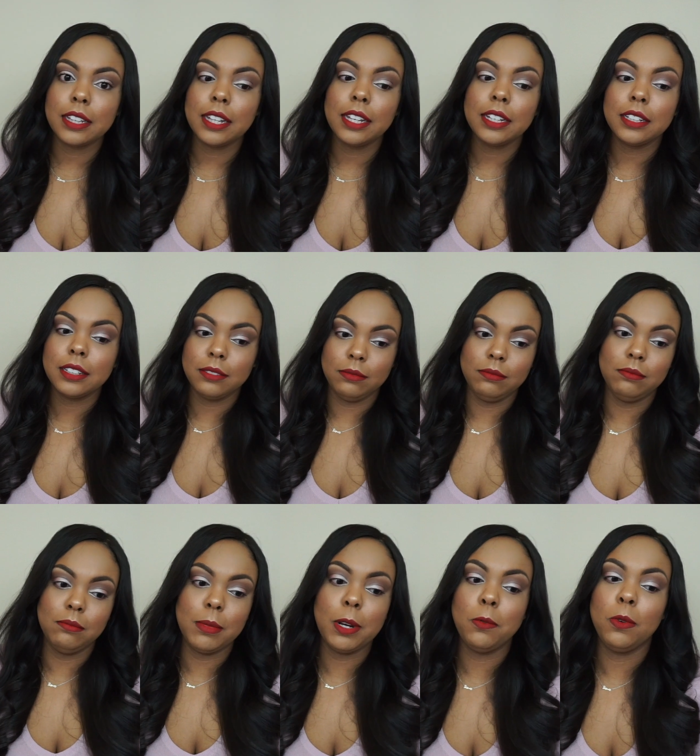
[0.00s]
I think
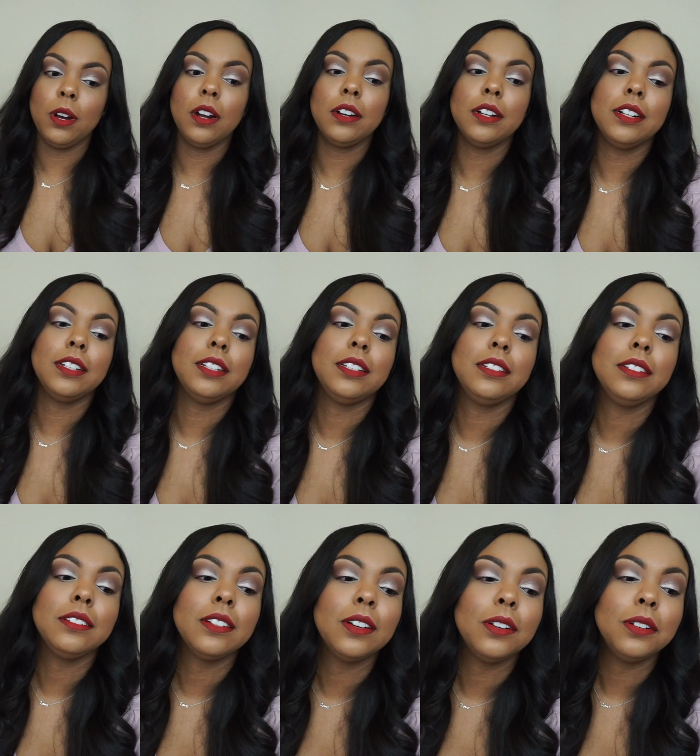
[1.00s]
my water is
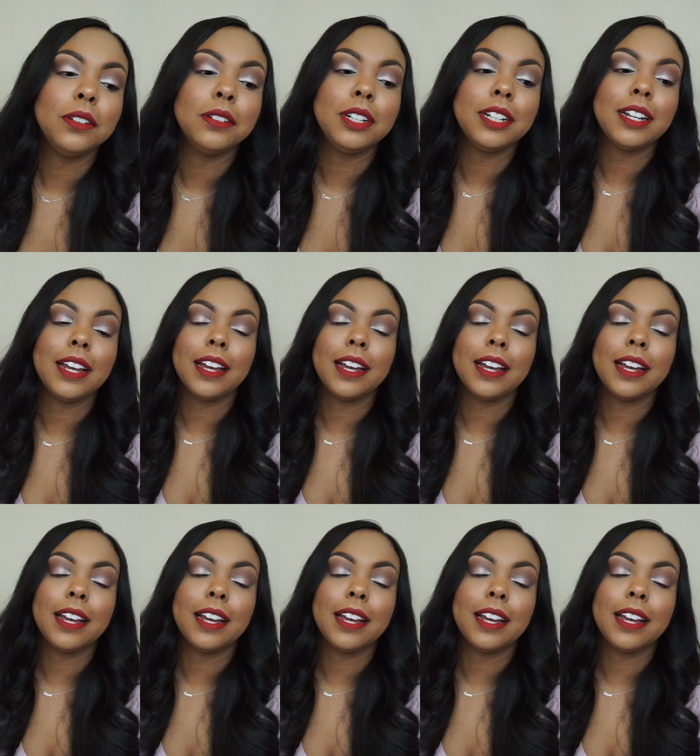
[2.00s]
still cold in